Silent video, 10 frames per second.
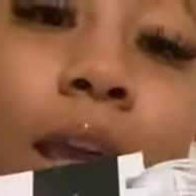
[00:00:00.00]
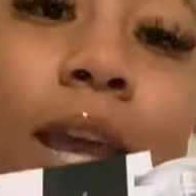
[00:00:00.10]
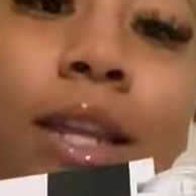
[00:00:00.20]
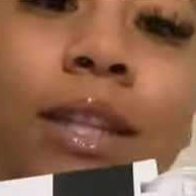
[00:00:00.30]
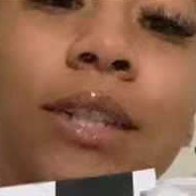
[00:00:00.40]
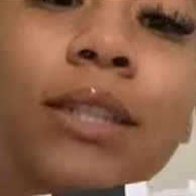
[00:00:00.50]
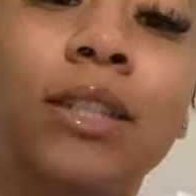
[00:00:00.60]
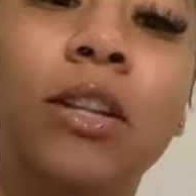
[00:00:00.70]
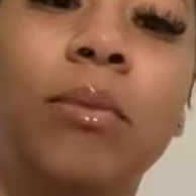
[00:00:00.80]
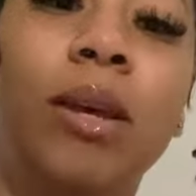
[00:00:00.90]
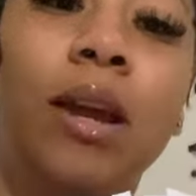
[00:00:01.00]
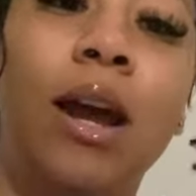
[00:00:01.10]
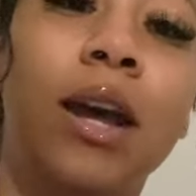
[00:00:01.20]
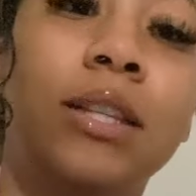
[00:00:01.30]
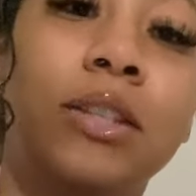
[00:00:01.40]
And this is going to be a
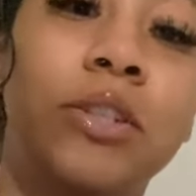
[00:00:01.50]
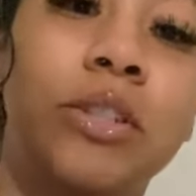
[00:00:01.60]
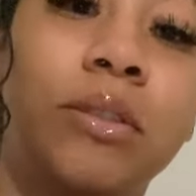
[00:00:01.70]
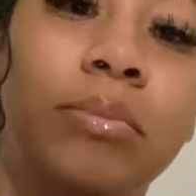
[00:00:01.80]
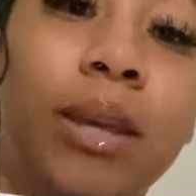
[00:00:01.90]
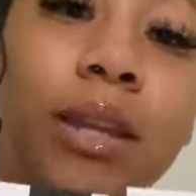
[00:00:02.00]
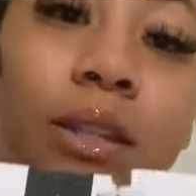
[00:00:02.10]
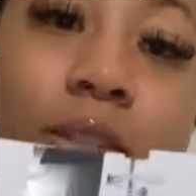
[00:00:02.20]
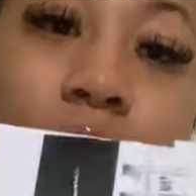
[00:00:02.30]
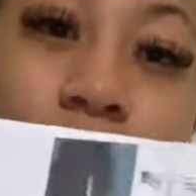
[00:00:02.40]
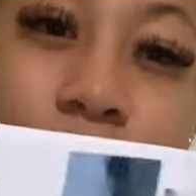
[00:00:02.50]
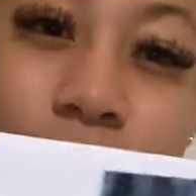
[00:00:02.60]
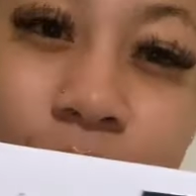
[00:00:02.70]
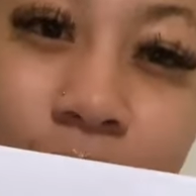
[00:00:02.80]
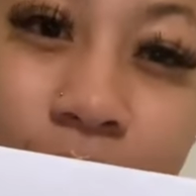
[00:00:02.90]
concerts page.
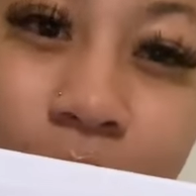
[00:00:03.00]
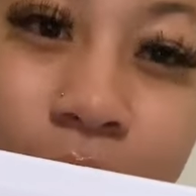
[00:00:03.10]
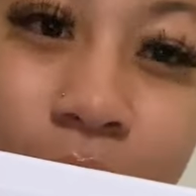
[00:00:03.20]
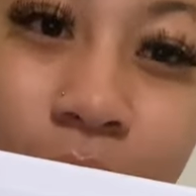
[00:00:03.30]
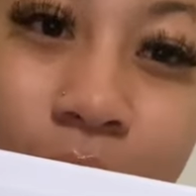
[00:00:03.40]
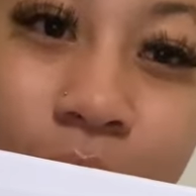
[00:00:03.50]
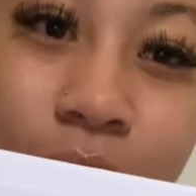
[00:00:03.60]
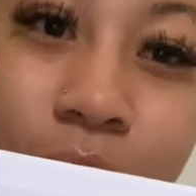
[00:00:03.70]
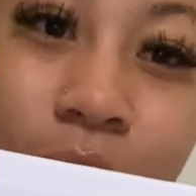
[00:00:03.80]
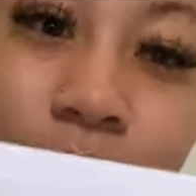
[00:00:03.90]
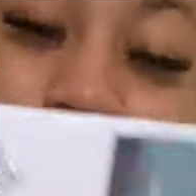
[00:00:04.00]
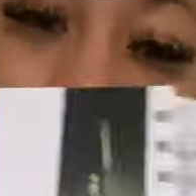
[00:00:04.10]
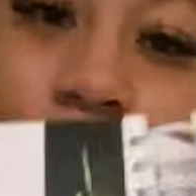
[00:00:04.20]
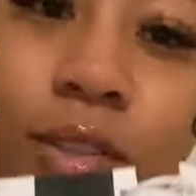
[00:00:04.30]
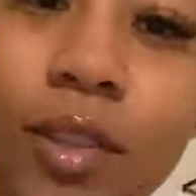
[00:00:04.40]
Concert
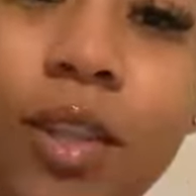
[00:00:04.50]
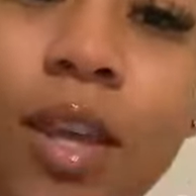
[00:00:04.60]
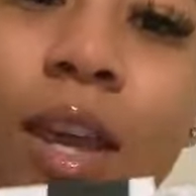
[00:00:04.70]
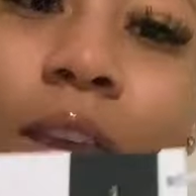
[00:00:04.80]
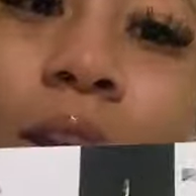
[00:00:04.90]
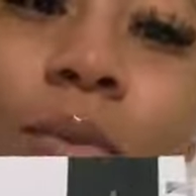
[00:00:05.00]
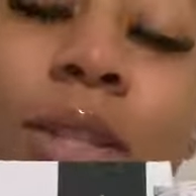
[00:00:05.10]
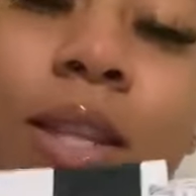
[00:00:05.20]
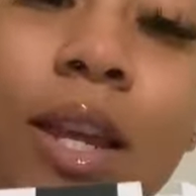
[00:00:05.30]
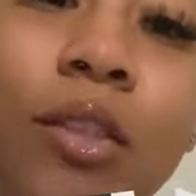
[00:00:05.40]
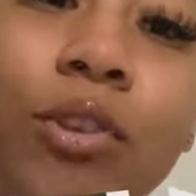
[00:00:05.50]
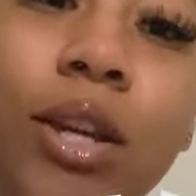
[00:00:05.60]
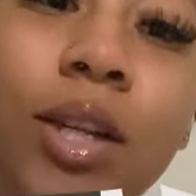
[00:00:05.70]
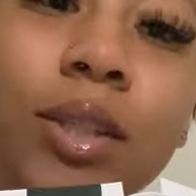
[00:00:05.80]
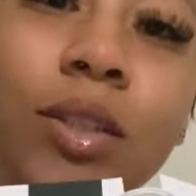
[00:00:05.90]
era, and I went to like 3
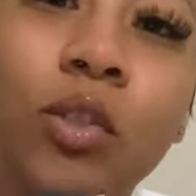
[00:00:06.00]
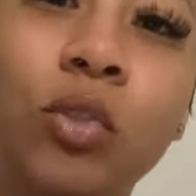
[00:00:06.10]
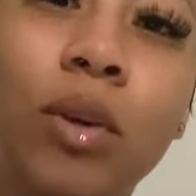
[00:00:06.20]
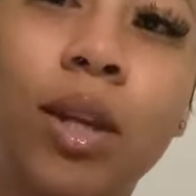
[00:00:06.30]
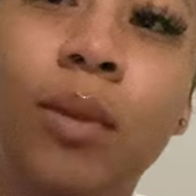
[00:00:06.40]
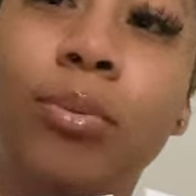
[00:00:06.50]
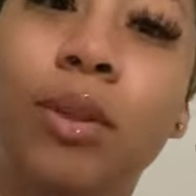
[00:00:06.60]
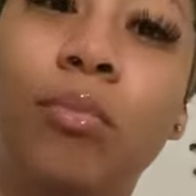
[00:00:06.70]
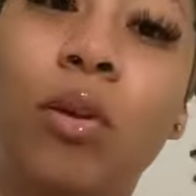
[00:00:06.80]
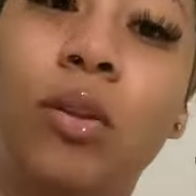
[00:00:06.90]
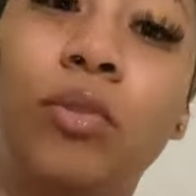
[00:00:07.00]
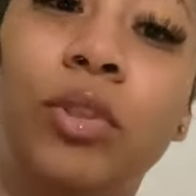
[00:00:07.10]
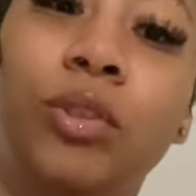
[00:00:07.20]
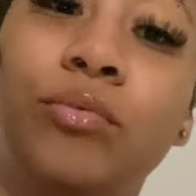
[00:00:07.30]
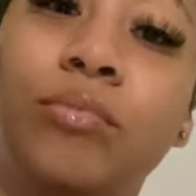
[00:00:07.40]
concerts, so I need to put them all on
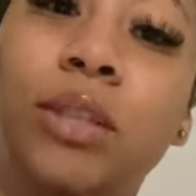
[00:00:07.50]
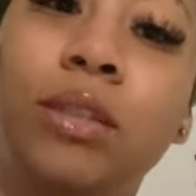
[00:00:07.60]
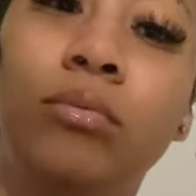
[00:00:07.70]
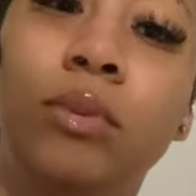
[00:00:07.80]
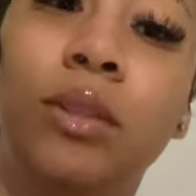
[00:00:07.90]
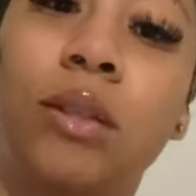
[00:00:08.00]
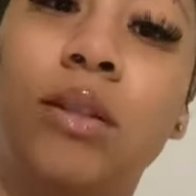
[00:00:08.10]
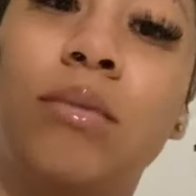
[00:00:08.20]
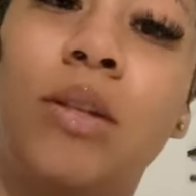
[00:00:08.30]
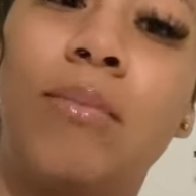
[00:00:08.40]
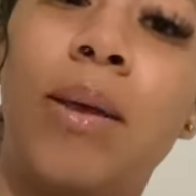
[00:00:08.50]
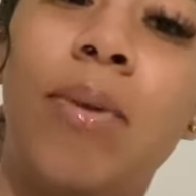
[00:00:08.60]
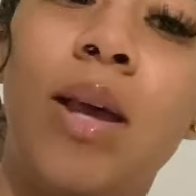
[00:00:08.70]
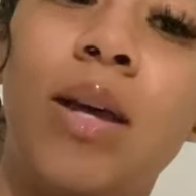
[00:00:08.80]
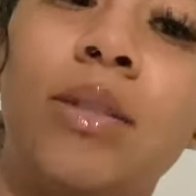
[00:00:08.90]
here. This was the little
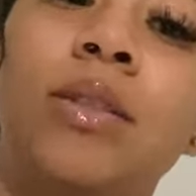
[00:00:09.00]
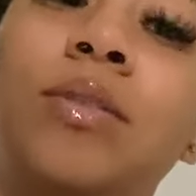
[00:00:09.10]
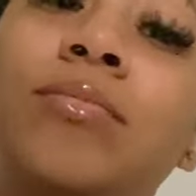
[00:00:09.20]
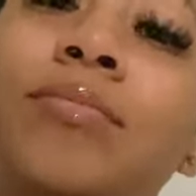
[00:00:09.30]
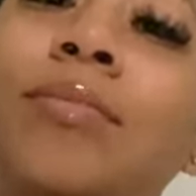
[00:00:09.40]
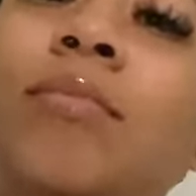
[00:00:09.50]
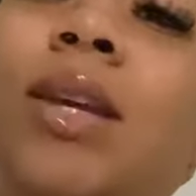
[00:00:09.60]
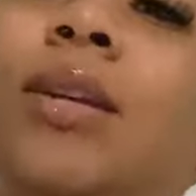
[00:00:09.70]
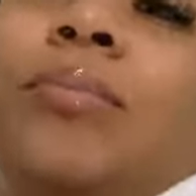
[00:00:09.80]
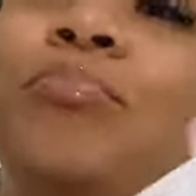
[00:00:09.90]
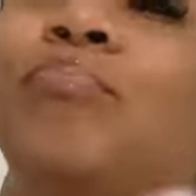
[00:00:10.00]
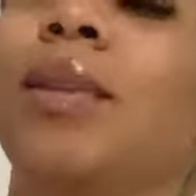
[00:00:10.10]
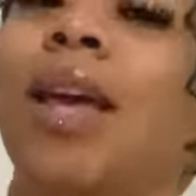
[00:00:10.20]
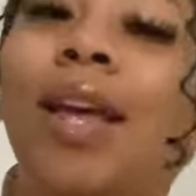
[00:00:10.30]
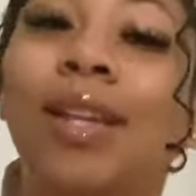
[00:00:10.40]
baby concert, but yeah,
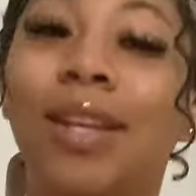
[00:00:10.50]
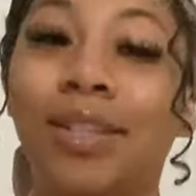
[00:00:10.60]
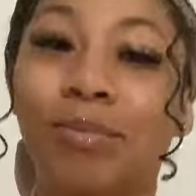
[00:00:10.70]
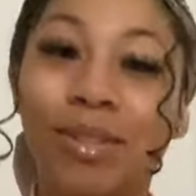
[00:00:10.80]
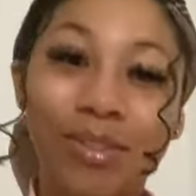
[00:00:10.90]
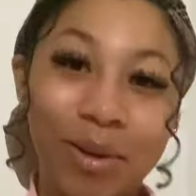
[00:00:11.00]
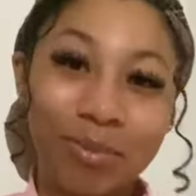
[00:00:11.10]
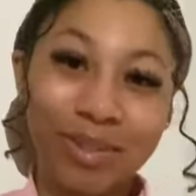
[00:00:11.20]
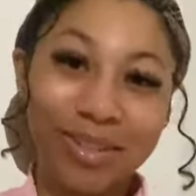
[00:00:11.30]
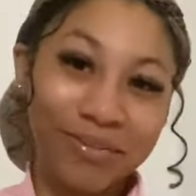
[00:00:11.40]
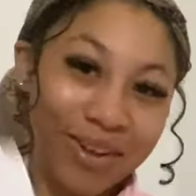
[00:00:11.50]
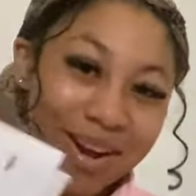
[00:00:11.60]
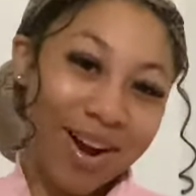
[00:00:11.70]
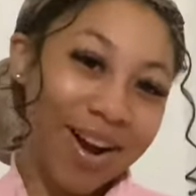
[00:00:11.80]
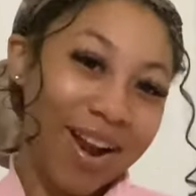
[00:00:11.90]
that's my scrapbook so
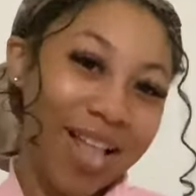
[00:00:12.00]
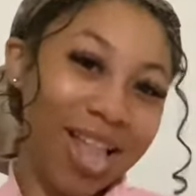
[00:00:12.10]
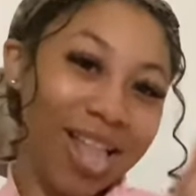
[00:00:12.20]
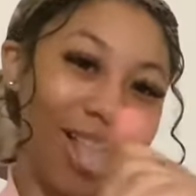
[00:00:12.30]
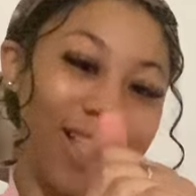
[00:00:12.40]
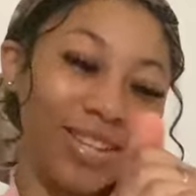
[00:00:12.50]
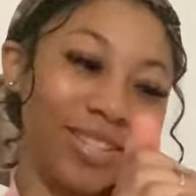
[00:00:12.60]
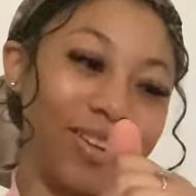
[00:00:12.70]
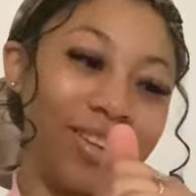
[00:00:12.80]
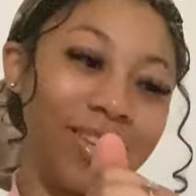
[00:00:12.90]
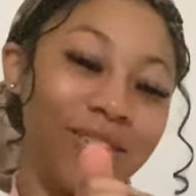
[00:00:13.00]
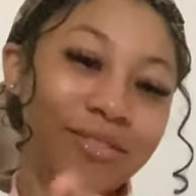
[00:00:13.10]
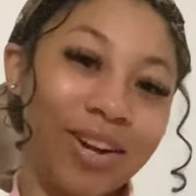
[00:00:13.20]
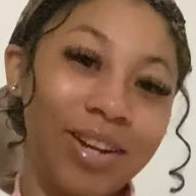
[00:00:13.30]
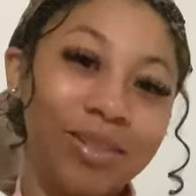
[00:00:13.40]
far. So cute,
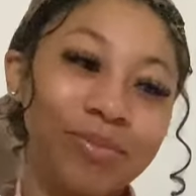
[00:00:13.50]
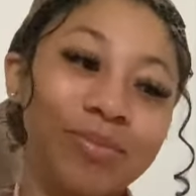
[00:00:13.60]
right?